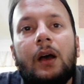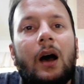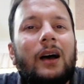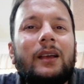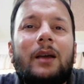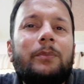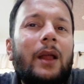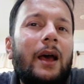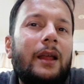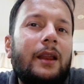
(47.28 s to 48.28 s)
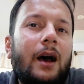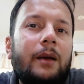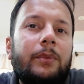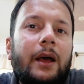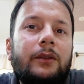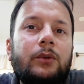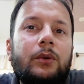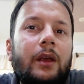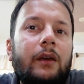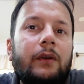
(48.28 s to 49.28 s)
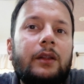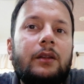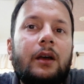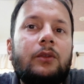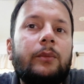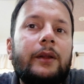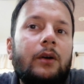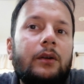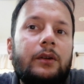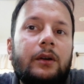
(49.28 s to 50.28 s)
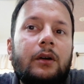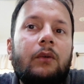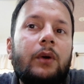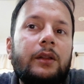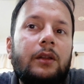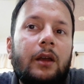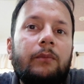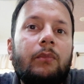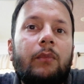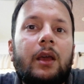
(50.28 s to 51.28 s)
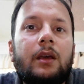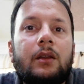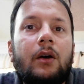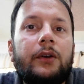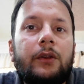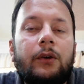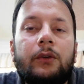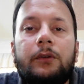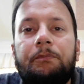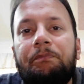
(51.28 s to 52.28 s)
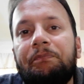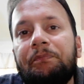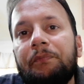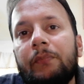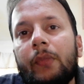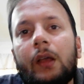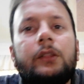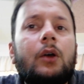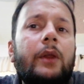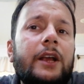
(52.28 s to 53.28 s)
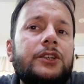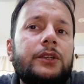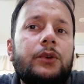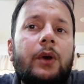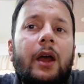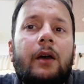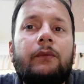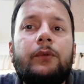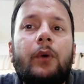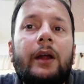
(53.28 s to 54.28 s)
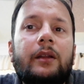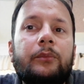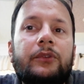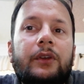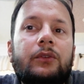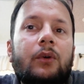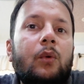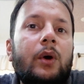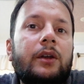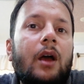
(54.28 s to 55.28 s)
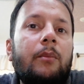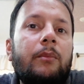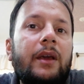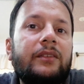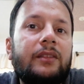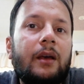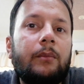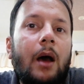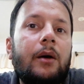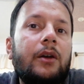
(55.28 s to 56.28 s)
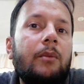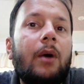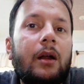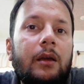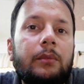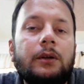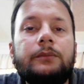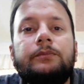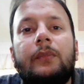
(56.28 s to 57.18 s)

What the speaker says: I plan to give it to my daughter one day," Meghan continued. "The connection you have to items is what makes them remarkable."